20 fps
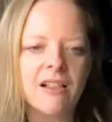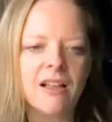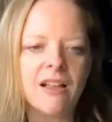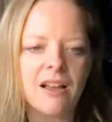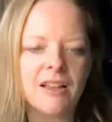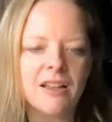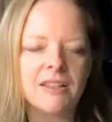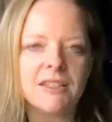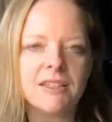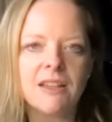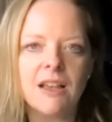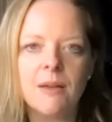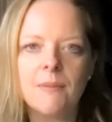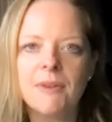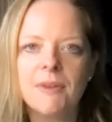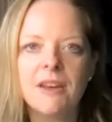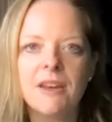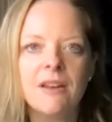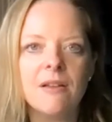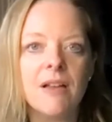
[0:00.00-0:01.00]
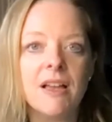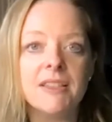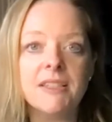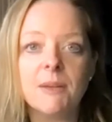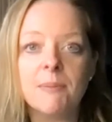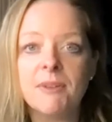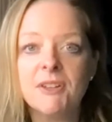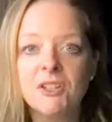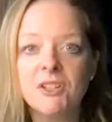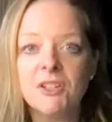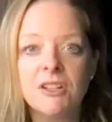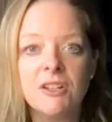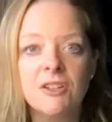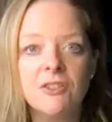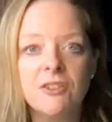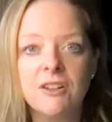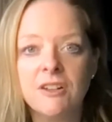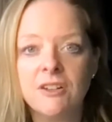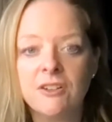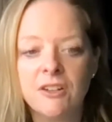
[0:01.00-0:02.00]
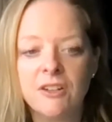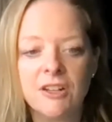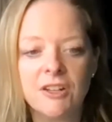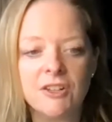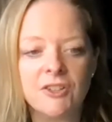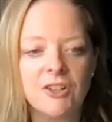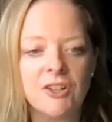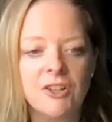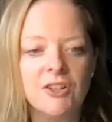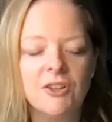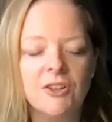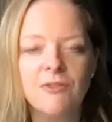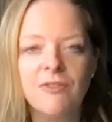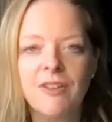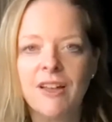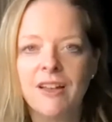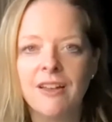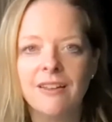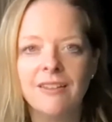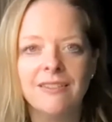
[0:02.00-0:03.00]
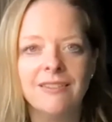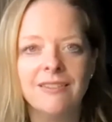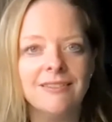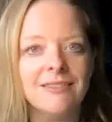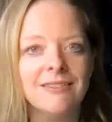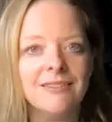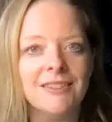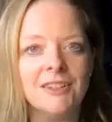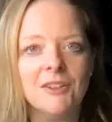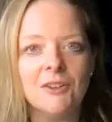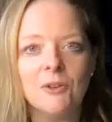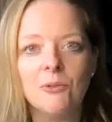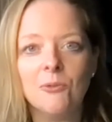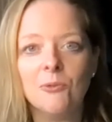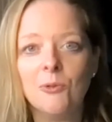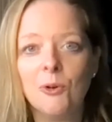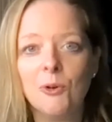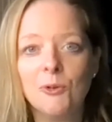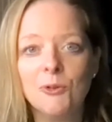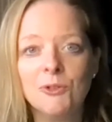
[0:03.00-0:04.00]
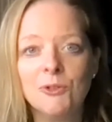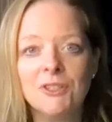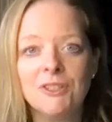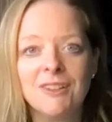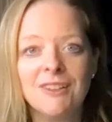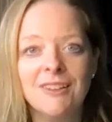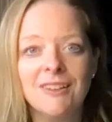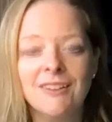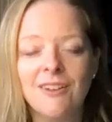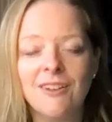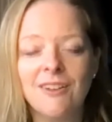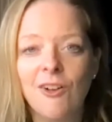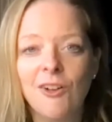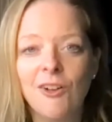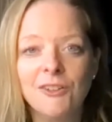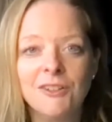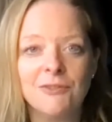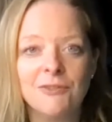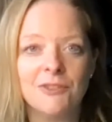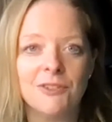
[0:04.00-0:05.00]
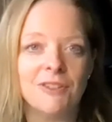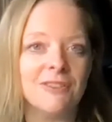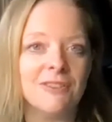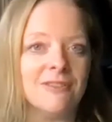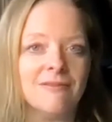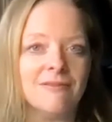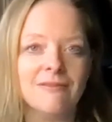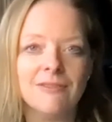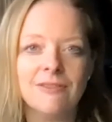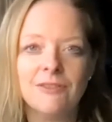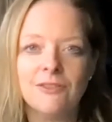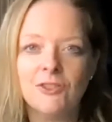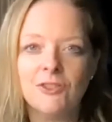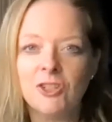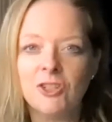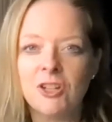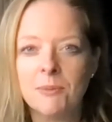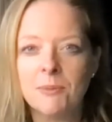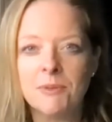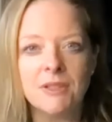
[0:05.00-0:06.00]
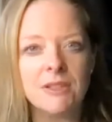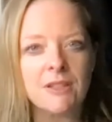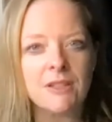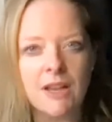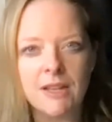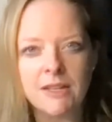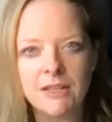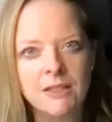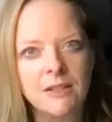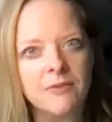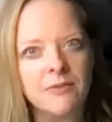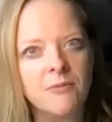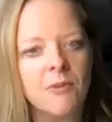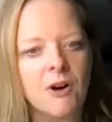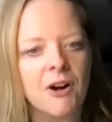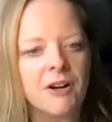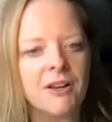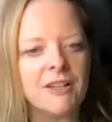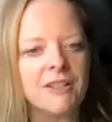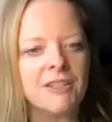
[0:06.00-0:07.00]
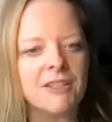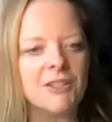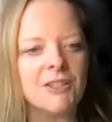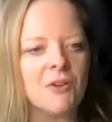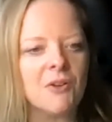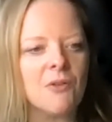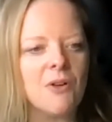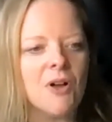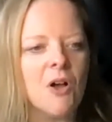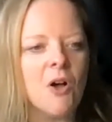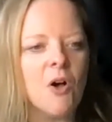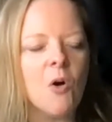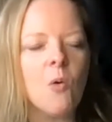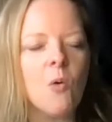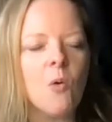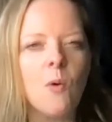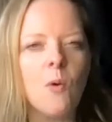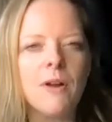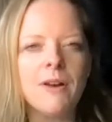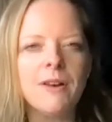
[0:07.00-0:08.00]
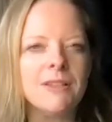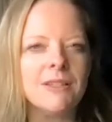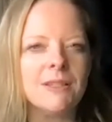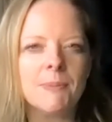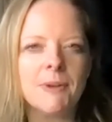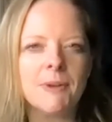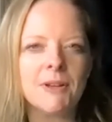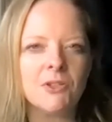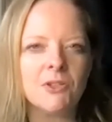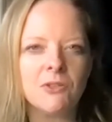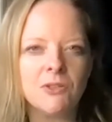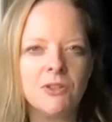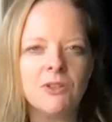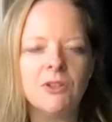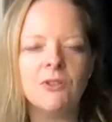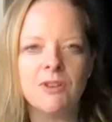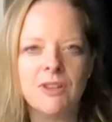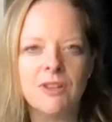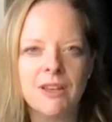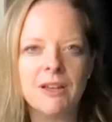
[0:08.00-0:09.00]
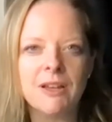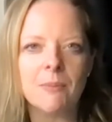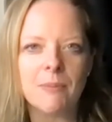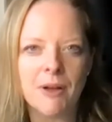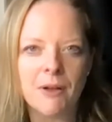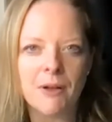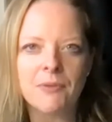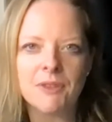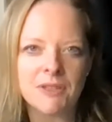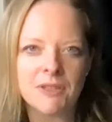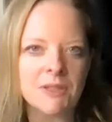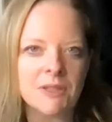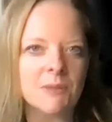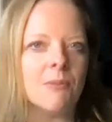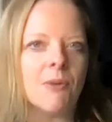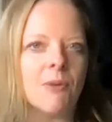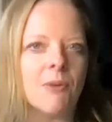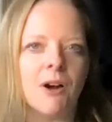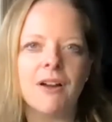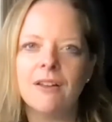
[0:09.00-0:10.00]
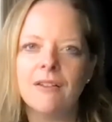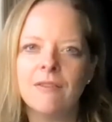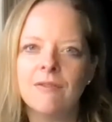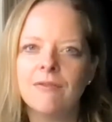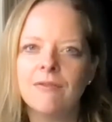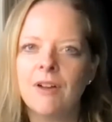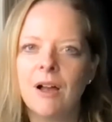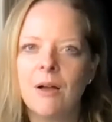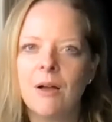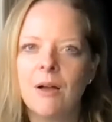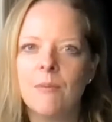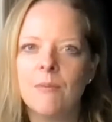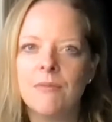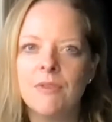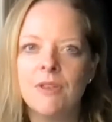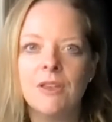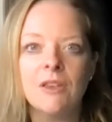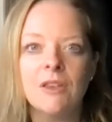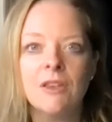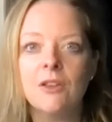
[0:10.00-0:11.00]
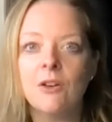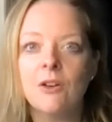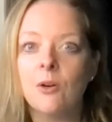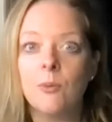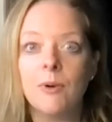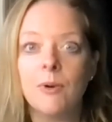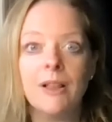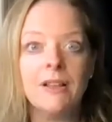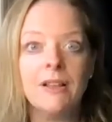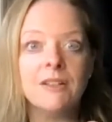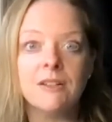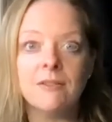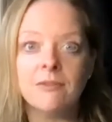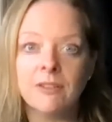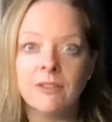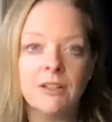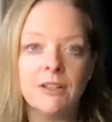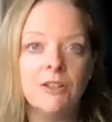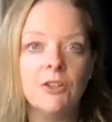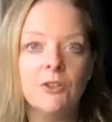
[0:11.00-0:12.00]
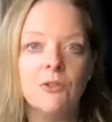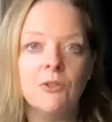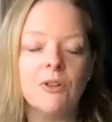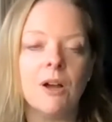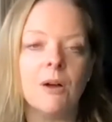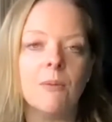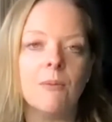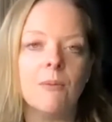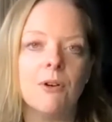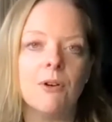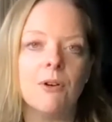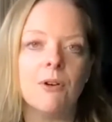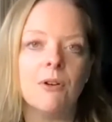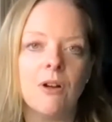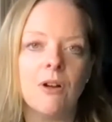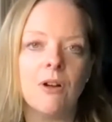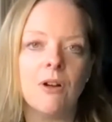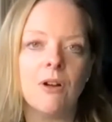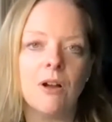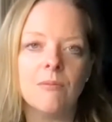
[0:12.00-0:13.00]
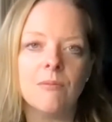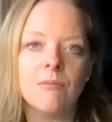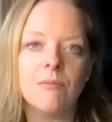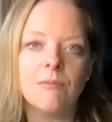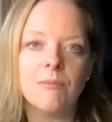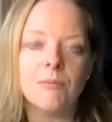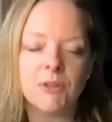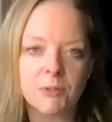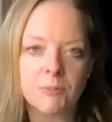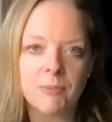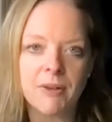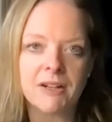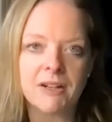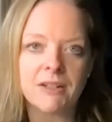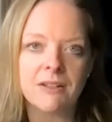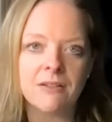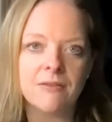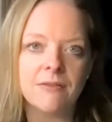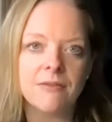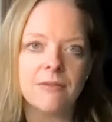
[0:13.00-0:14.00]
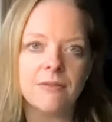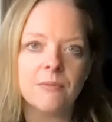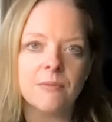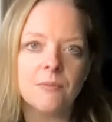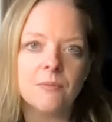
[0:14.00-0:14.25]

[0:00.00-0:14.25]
us, I mean, as I mentioned in your introduction, you've had, roles in all different shapes and sizes of markets. So what is special and unique about this market from, a relatively newcomer perspective?